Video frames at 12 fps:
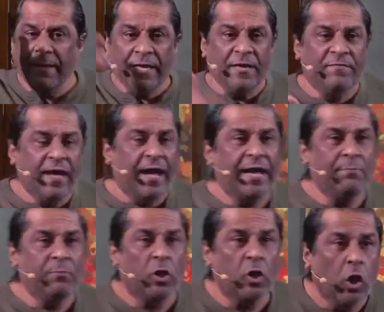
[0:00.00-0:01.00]
If I am
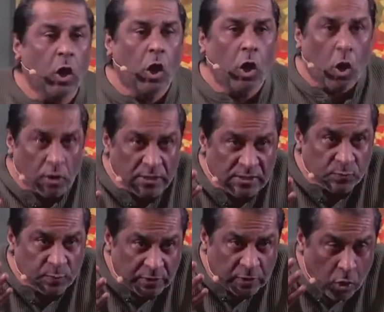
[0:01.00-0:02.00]
not honest
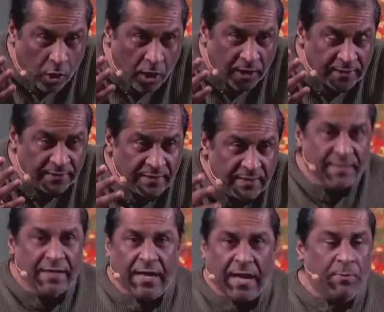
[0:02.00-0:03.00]
with God,
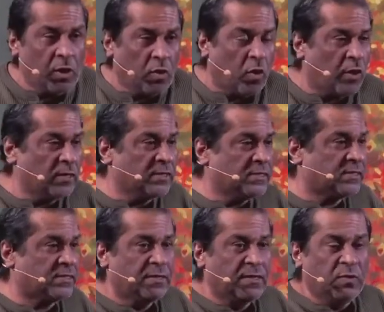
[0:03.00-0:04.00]
I'm not
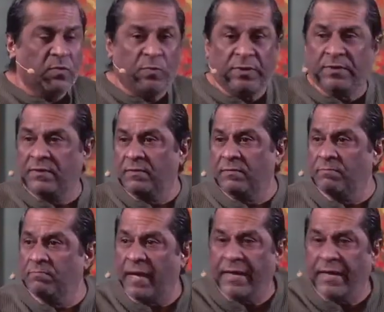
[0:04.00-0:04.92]
honest with my